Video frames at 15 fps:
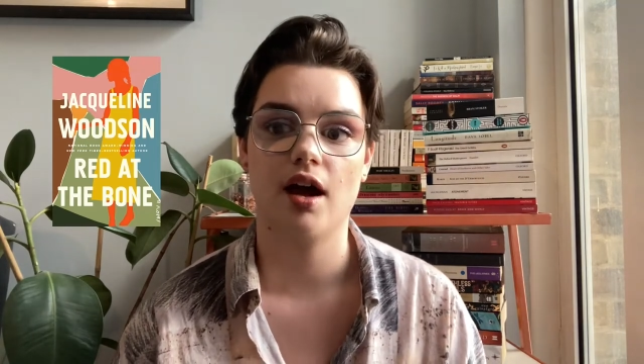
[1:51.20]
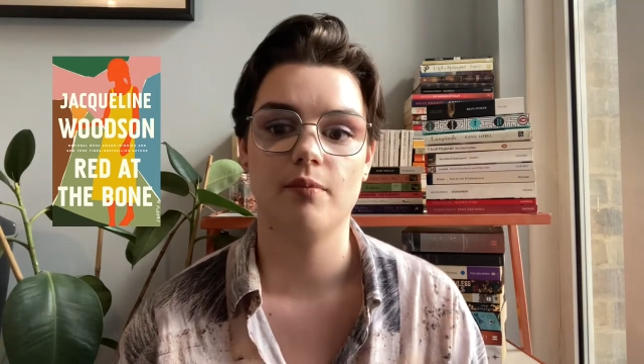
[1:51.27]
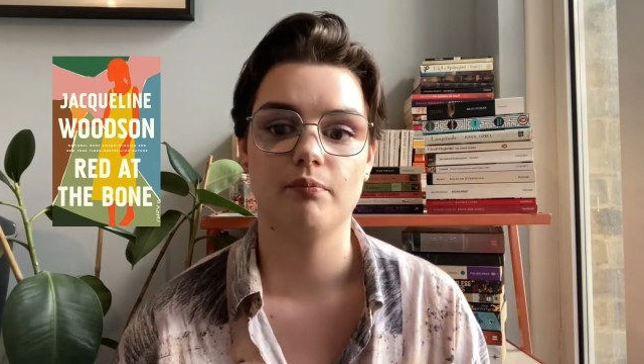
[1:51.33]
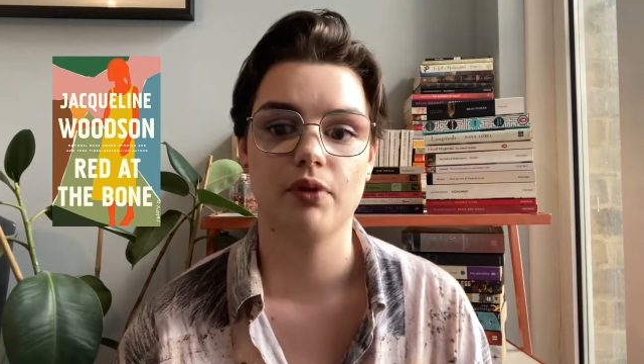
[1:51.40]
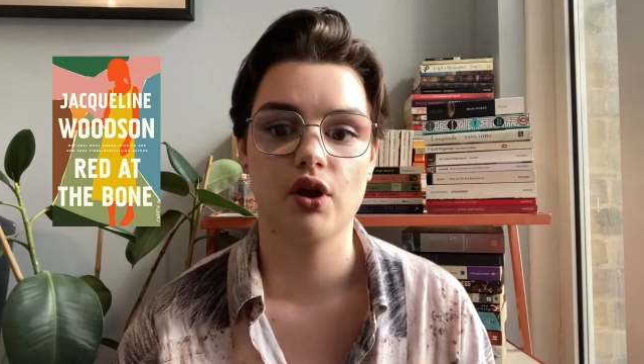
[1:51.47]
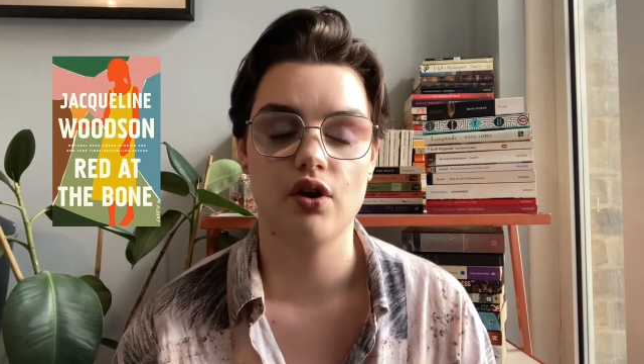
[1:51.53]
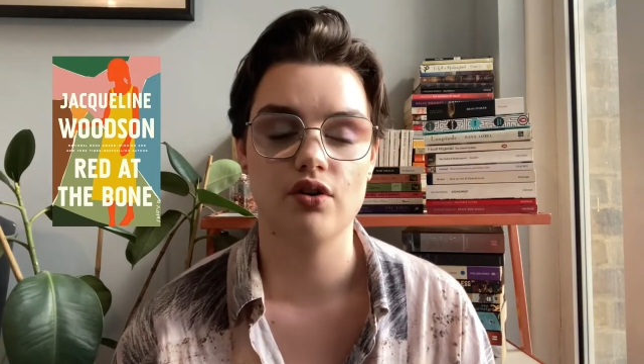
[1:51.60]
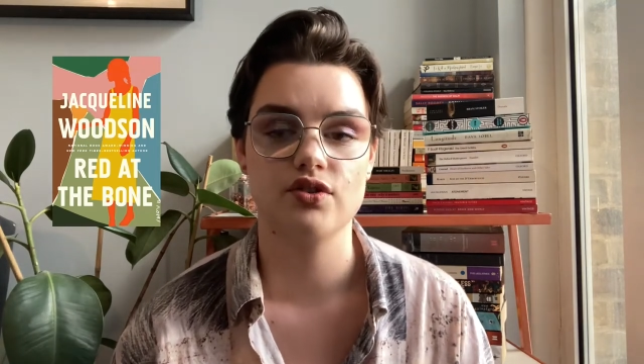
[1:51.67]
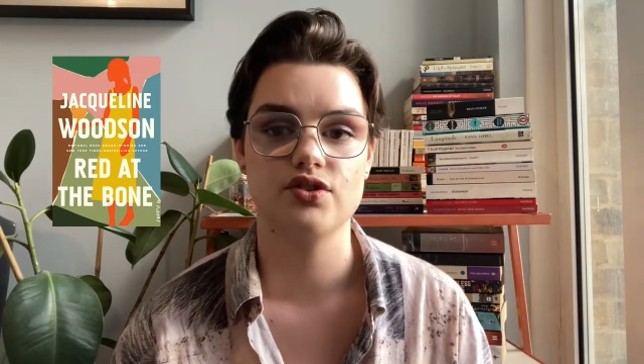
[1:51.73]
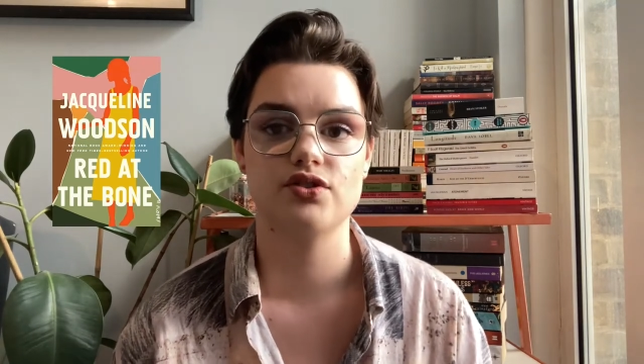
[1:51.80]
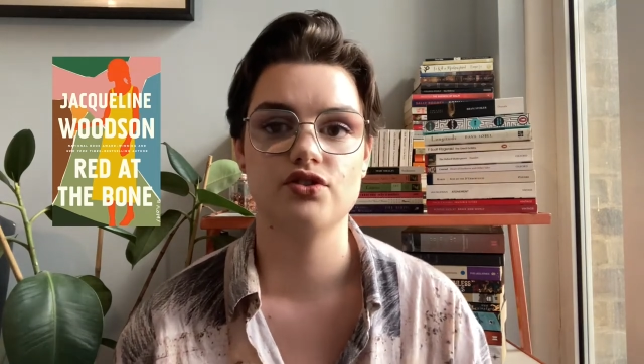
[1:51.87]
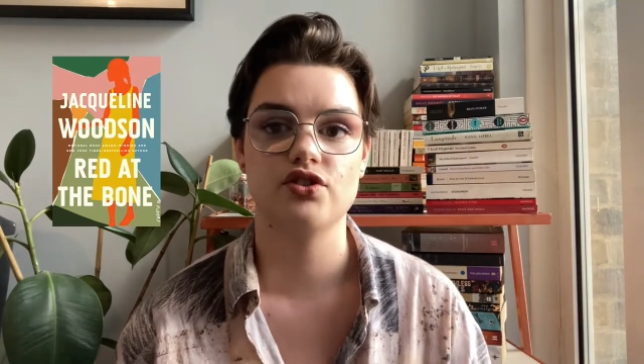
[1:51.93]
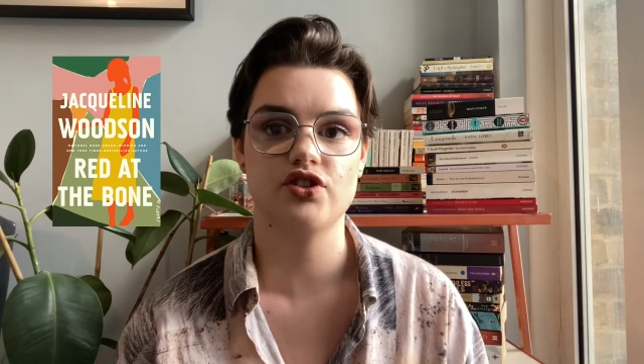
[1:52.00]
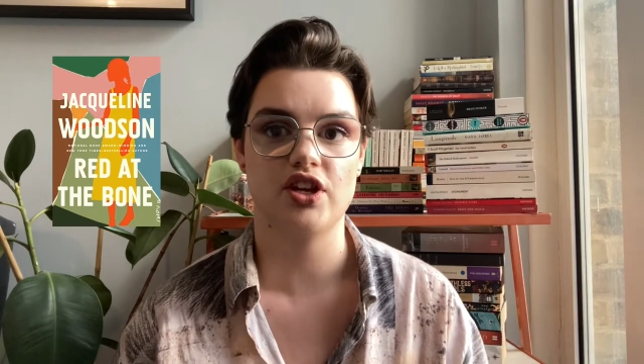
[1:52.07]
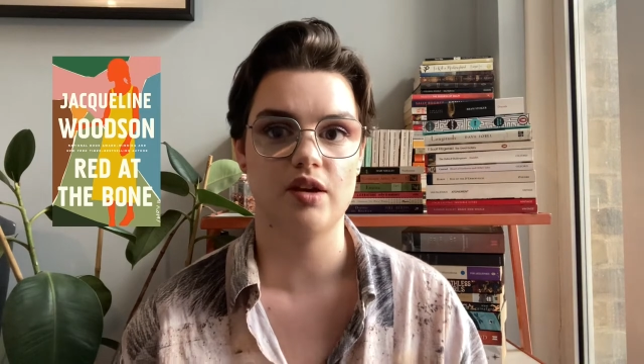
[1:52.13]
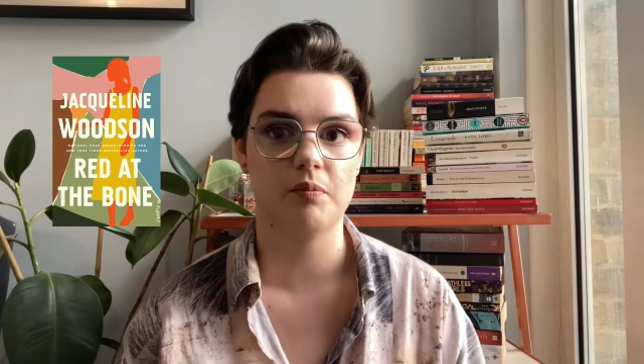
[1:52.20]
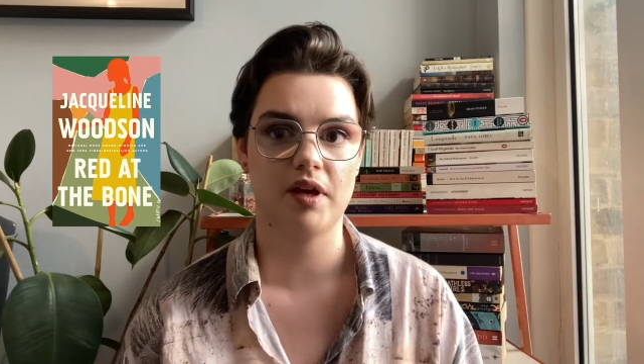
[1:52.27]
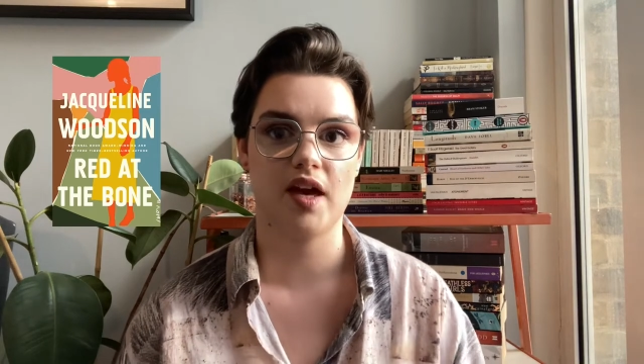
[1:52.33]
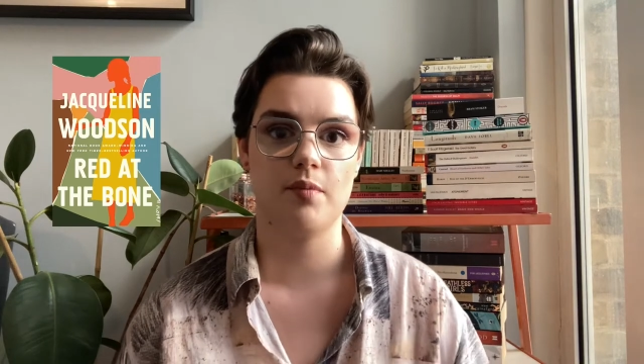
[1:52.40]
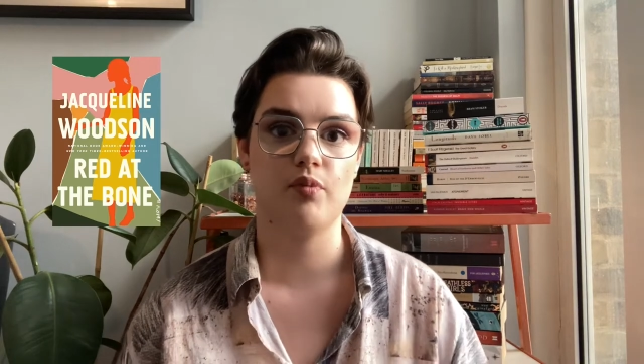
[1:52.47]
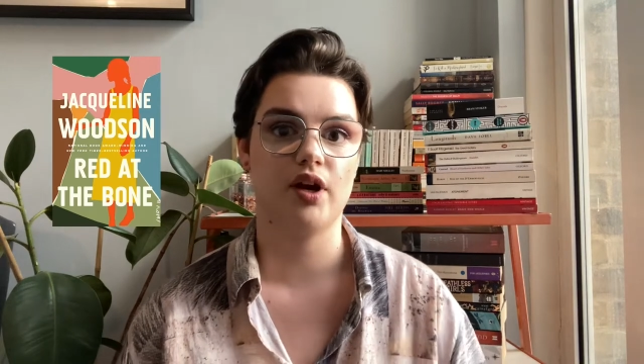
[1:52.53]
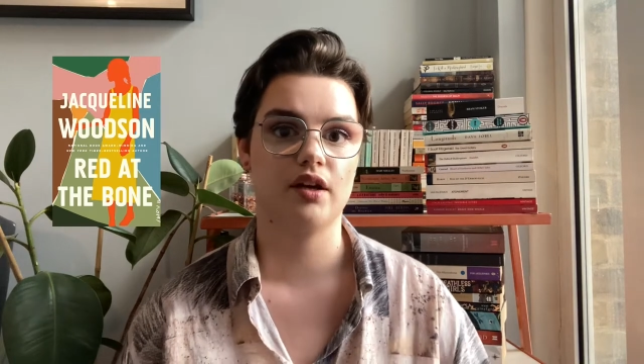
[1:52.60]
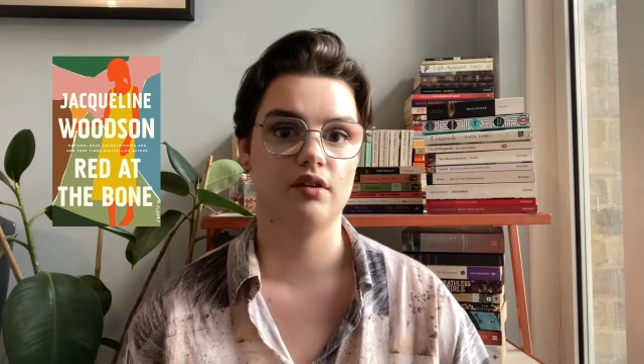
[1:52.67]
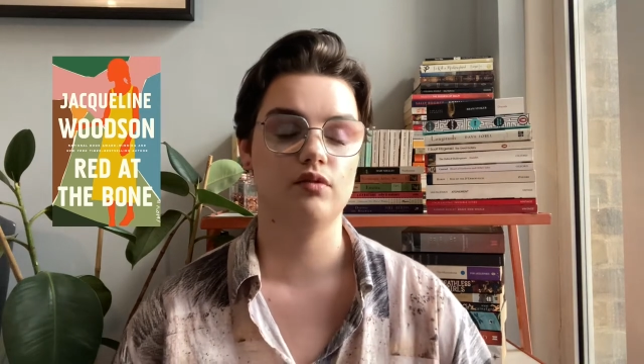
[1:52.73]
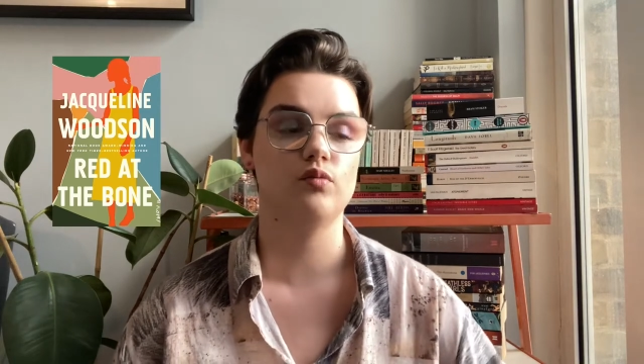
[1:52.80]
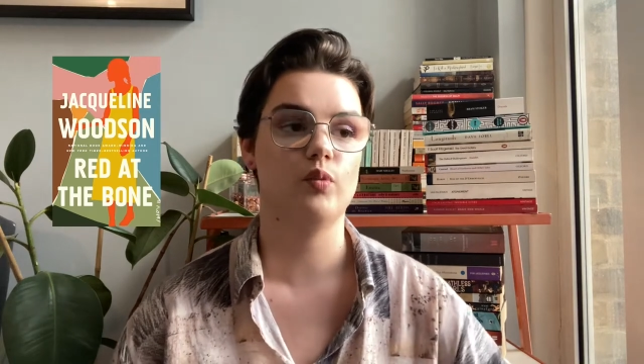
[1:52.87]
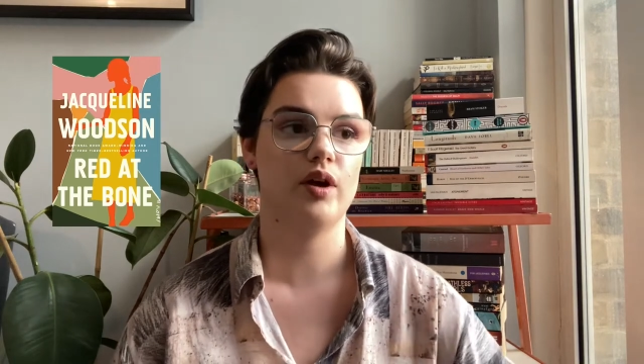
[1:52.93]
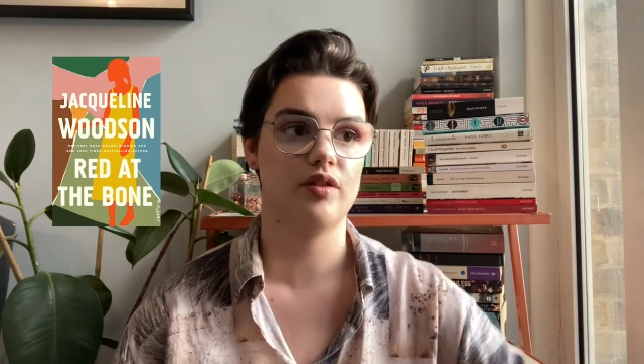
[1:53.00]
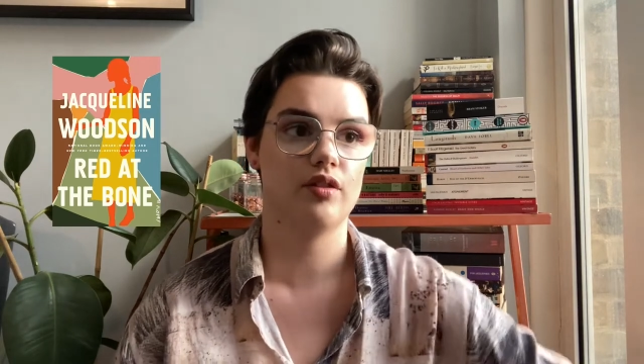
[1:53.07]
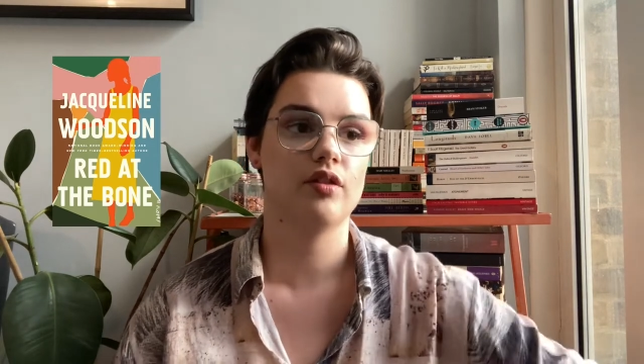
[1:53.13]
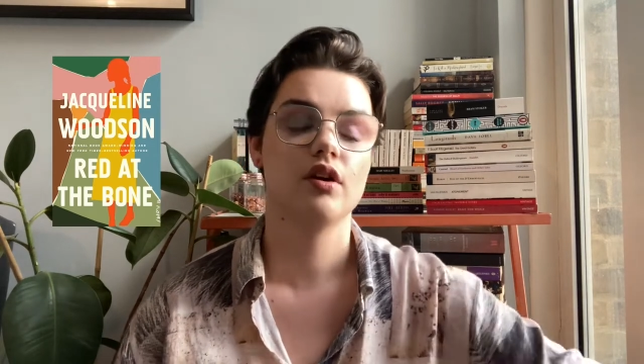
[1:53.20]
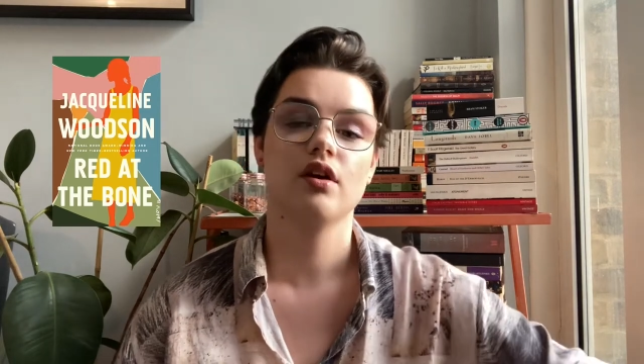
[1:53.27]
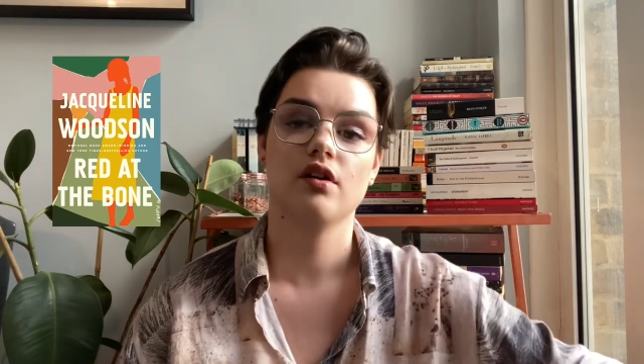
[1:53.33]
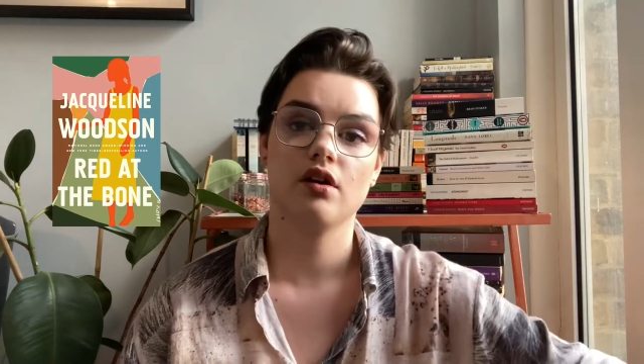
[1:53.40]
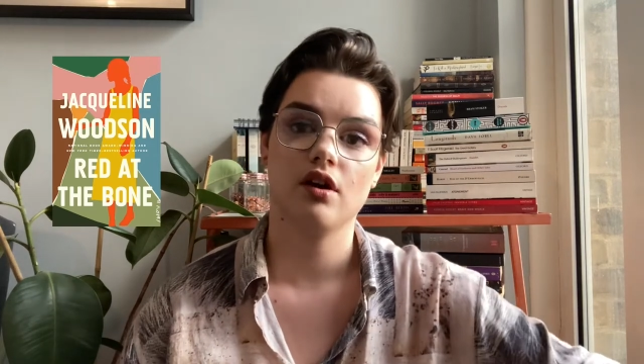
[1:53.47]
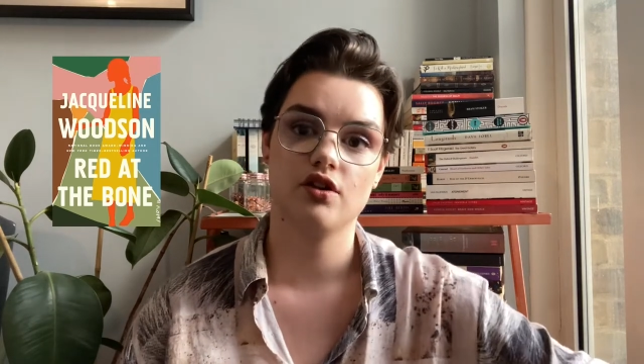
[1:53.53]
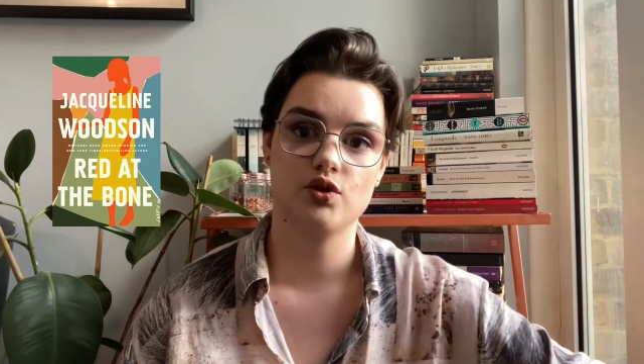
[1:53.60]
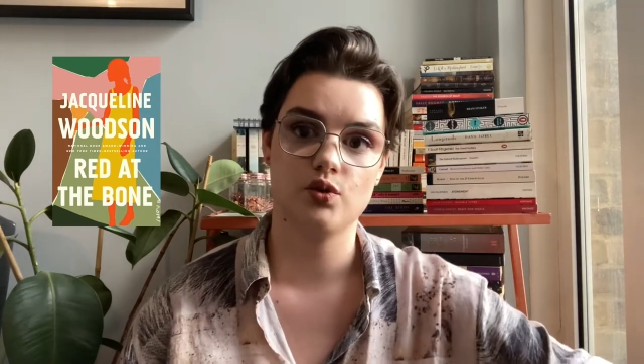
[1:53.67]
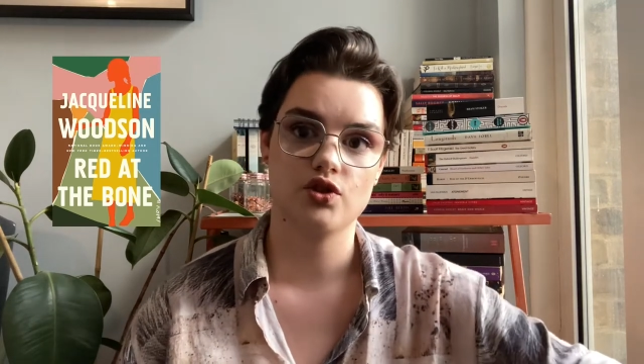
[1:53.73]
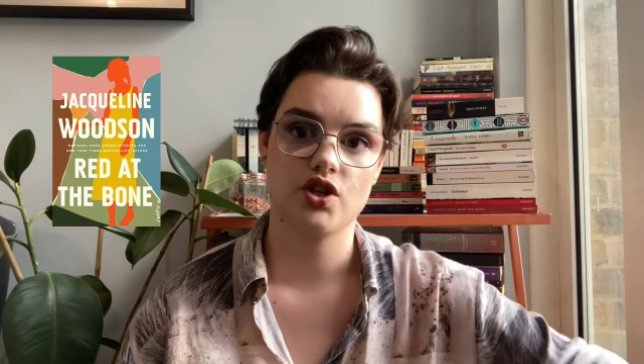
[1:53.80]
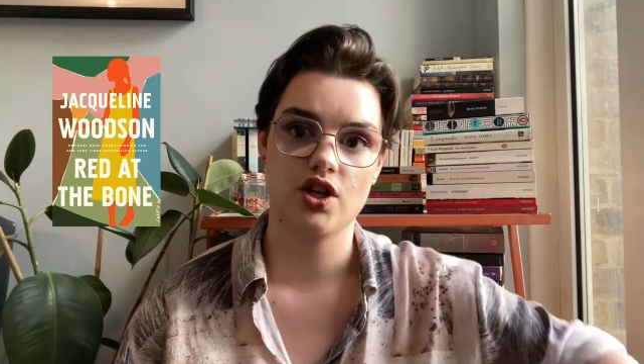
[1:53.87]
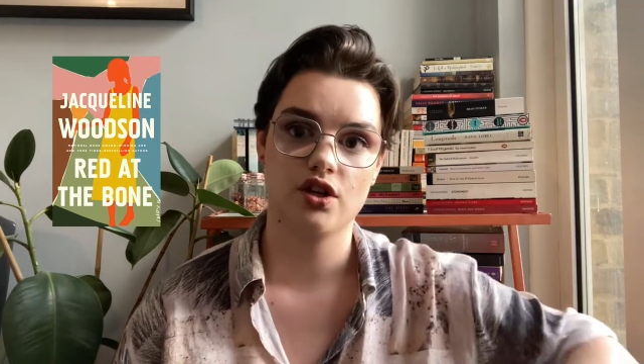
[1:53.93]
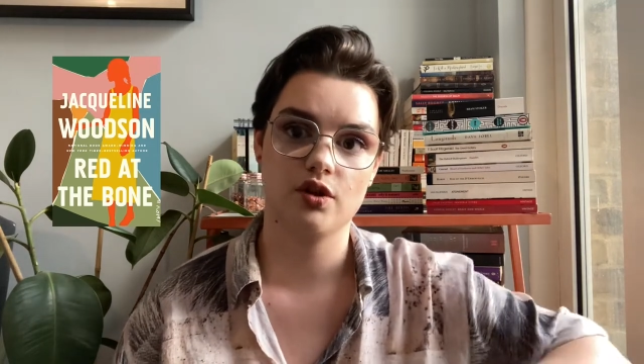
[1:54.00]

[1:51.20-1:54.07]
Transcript: because she became pregnant with her daughter,